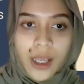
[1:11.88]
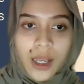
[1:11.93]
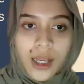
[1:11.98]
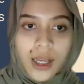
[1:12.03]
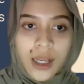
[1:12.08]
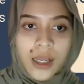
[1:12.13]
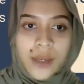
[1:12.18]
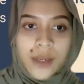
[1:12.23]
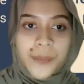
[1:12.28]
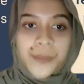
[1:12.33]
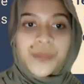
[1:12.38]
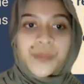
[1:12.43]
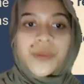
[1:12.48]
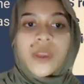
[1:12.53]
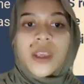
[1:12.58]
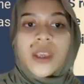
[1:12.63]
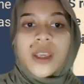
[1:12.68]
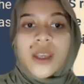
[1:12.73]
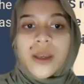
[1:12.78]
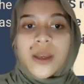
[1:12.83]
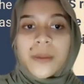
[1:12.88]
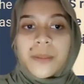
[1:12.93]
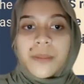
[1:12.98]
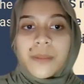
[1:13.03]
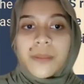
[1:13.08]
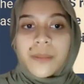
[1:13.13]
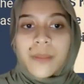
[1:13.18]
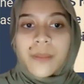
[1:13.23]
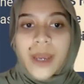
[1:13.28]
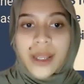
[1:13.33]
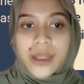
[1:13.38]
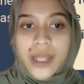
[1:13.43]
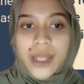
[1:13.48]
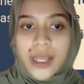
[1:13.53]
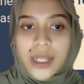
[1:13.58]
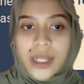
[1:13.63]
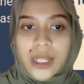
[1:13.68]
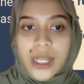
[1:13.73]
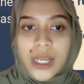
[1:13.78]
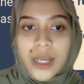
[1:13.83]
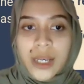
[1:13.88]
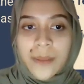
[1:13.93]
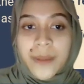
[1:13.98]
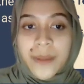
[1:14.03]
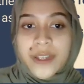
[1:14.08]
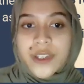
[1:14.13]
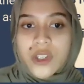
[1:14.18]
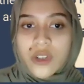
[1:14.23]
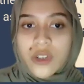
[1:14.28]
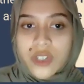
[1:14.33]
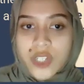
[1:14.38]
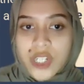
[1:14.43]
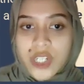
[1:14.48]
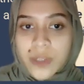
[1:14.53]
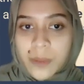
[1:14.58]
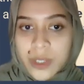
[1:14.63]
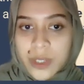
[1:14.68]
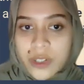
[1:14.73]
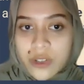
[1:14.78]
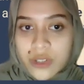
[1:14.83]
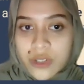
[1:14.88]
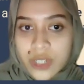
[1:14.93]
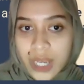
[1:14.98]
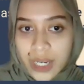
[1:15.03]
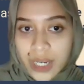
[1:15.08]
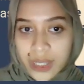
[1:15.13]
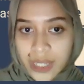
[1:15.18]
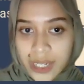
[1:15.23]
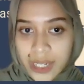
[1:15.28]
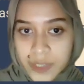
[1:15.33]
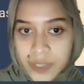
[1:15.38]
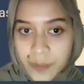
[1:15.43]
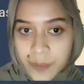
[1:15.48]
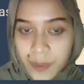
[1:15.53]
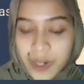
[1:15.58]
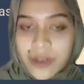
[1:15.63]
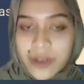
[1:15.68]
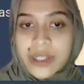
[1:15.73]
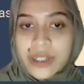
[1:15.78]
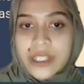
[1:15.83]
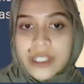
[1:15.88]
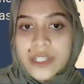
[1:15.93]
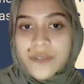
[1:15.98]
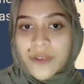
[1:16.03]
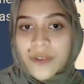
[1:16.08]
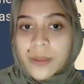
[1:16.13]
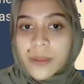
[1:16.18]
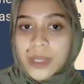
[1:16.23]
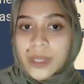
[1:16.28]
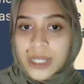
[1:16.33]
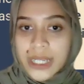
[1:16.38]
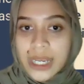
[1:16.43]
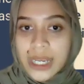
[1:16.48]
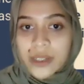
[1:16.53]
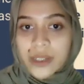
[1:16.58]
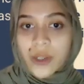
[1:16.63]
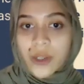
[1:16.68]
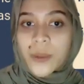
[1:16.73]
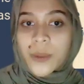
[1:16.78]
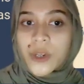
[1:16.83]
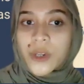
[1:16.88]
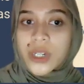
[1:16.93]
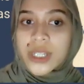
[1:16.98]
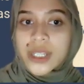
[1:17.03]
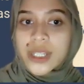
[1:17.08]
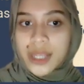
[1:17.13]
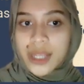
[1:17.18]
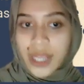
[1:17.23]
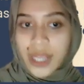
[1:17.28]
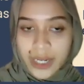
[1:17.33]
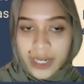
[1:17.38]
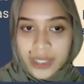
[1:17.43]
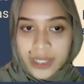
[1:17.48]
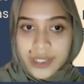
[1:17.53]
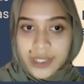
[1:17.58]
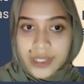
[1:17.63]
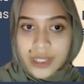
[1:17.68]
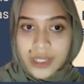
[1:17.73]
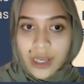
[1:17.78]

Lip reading: Um, Based on German society experience, family and community ties,